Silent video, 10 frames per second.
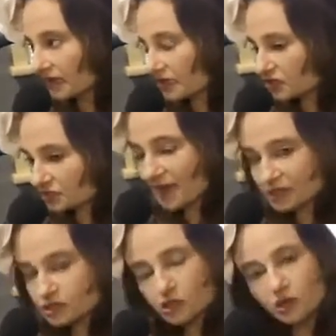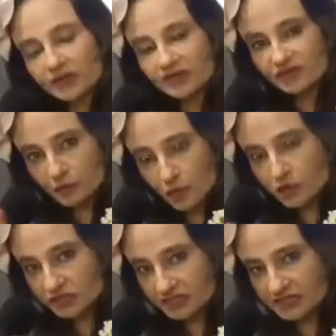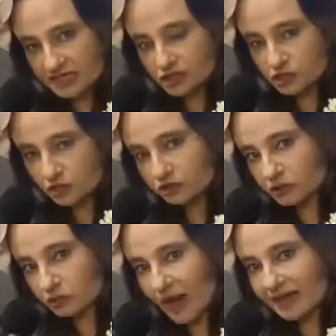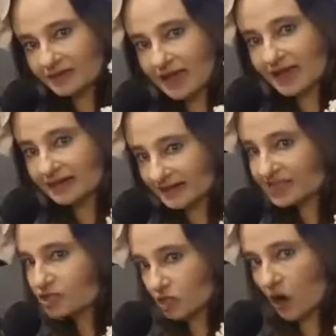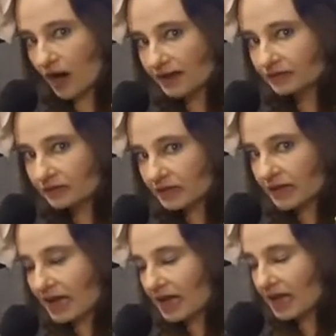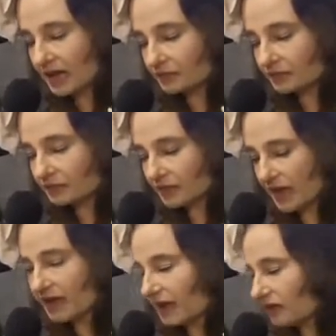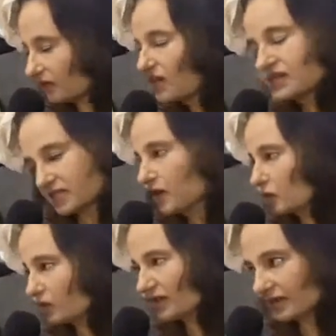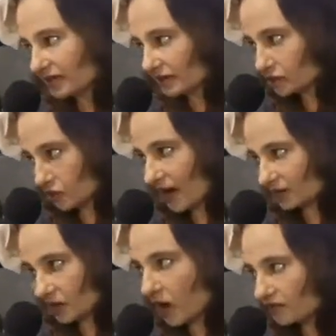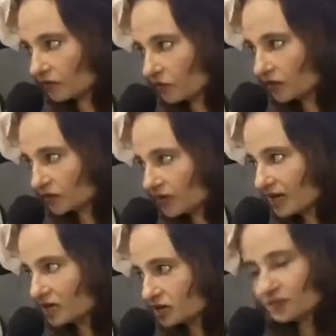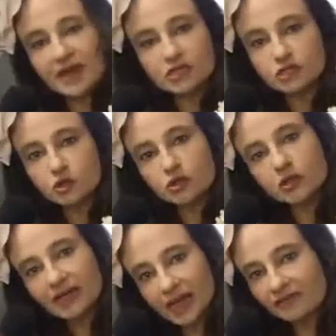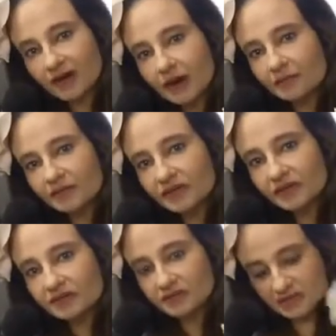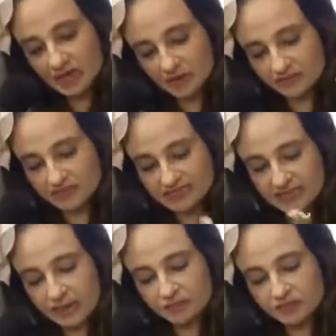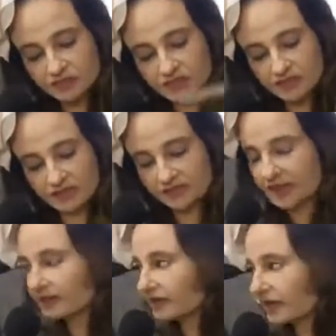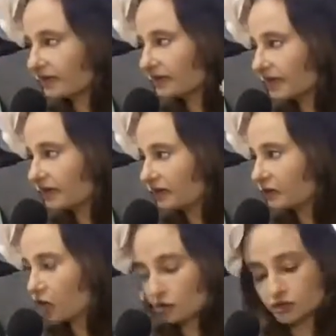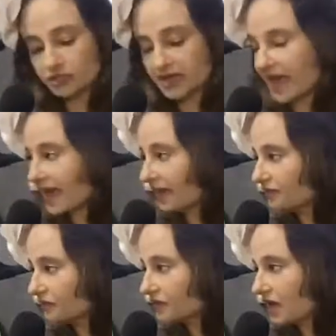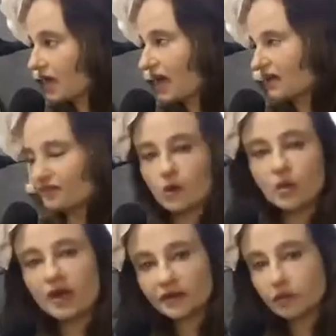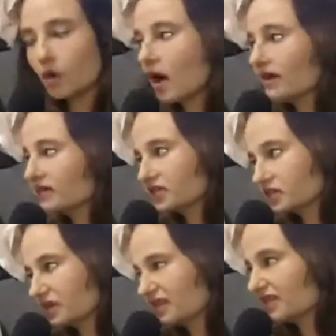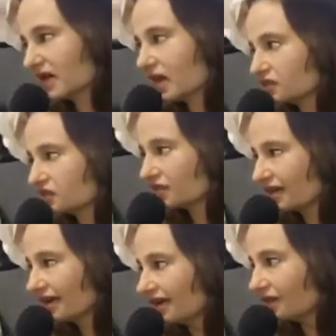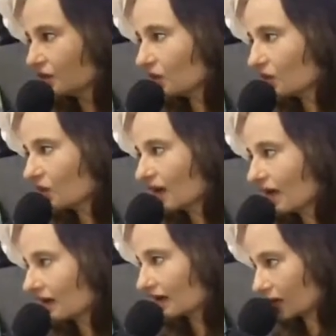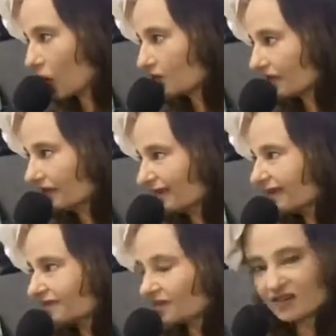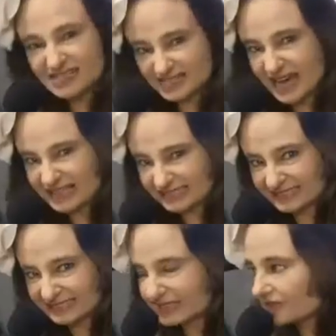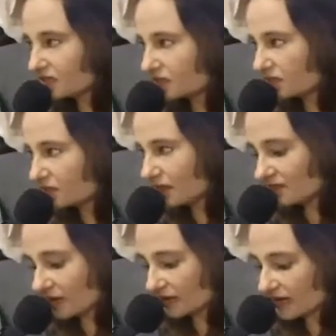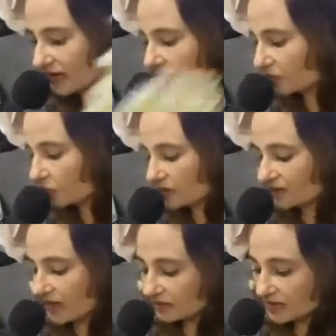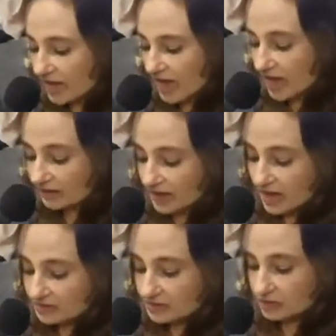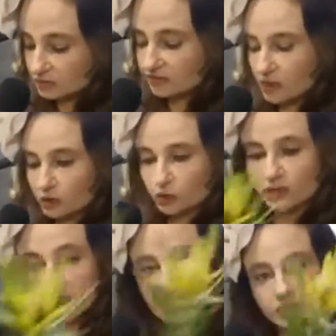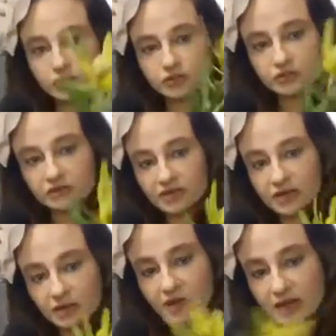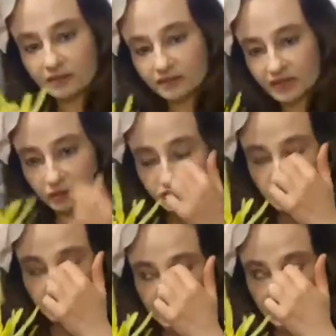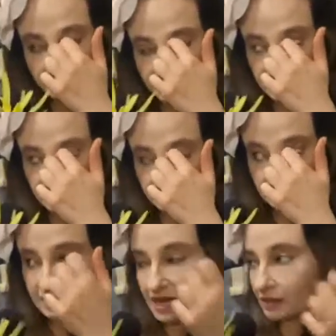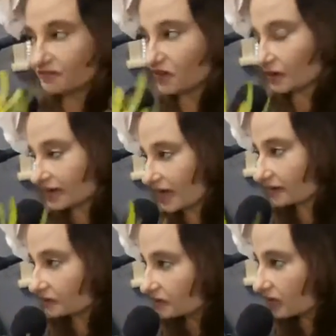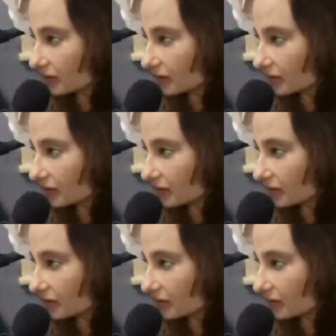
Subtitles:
Yeah, just make sure that if you're purchasing Geraldine wax and it is dyed, and you can tell, you don't need a trained eye for it. Just make sure you glove up, because the stems then can get onto your hands, and if you're wearing white and you touch your clothing, it's going to stain. So just be very careful with that. And lastly, we've got leucadendron. Now, it also comes in variegated